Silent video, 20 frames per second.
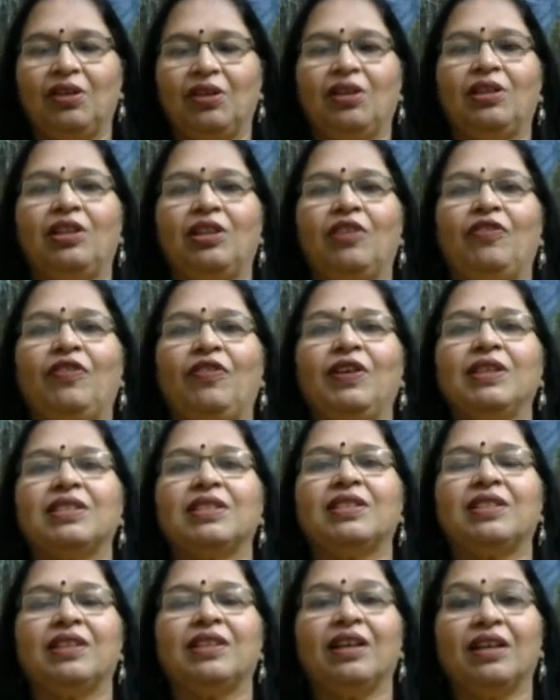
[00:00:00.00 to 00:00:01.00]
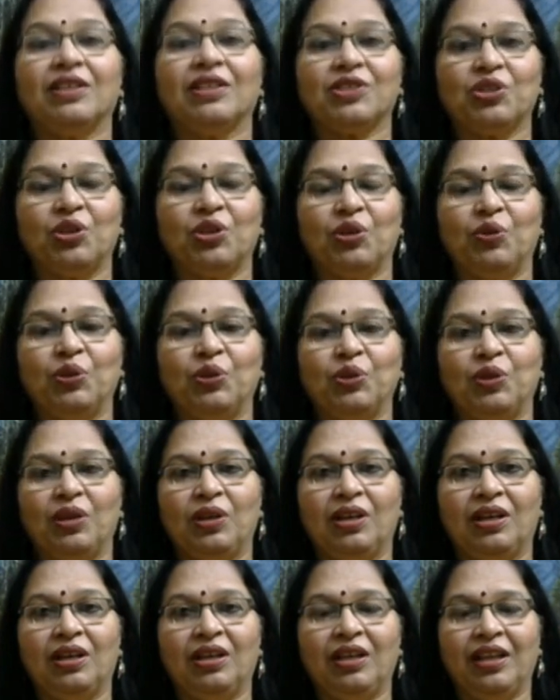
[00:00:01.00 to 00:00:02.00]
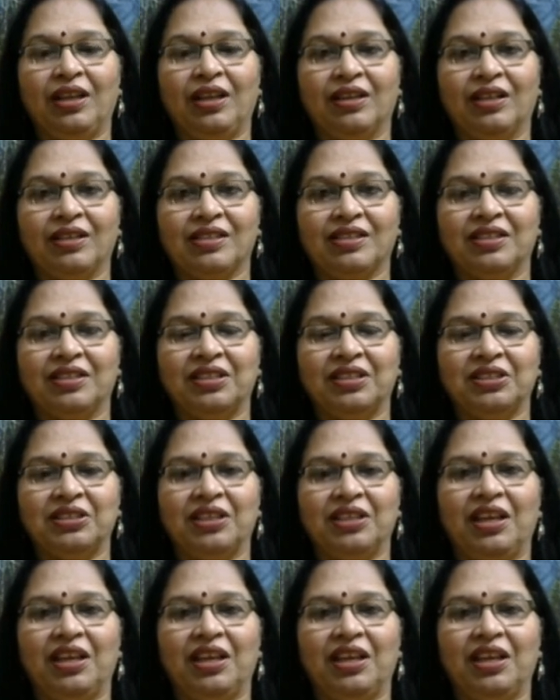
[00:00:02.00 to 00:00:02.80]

The first task you're going to learn in research